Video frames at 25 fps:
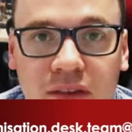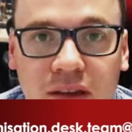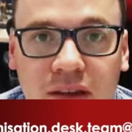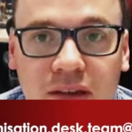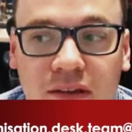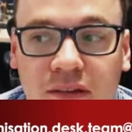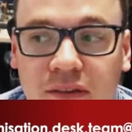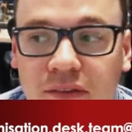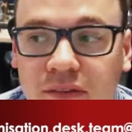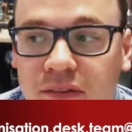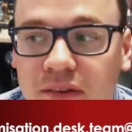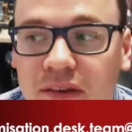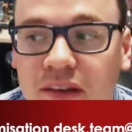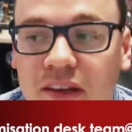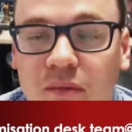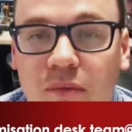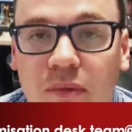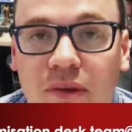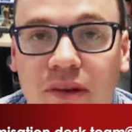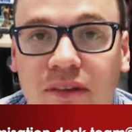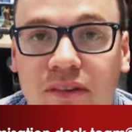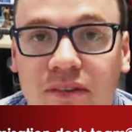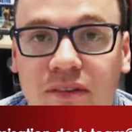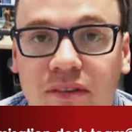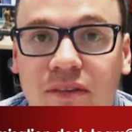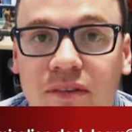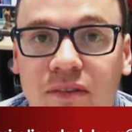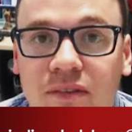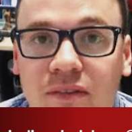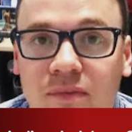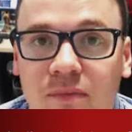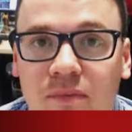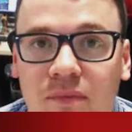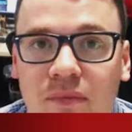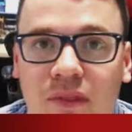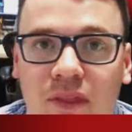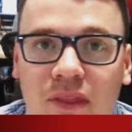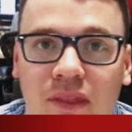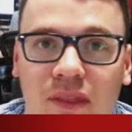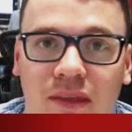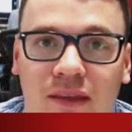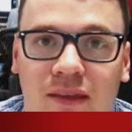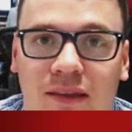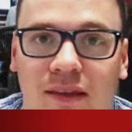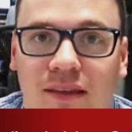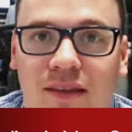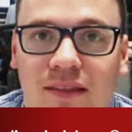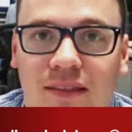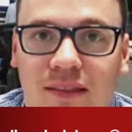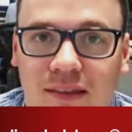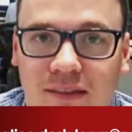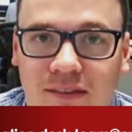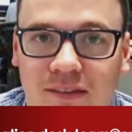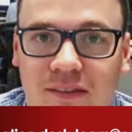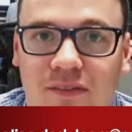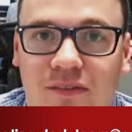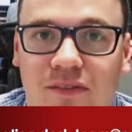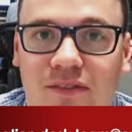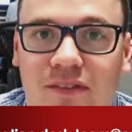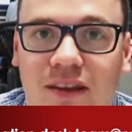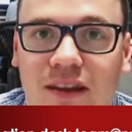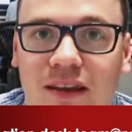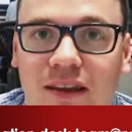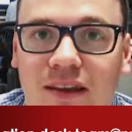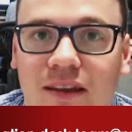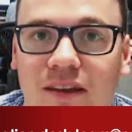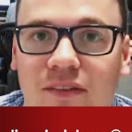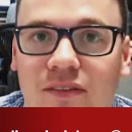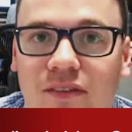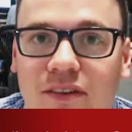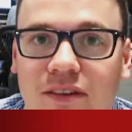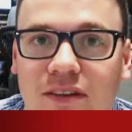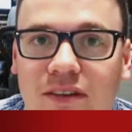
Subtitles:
and senior ministers. That's it for today. Have a good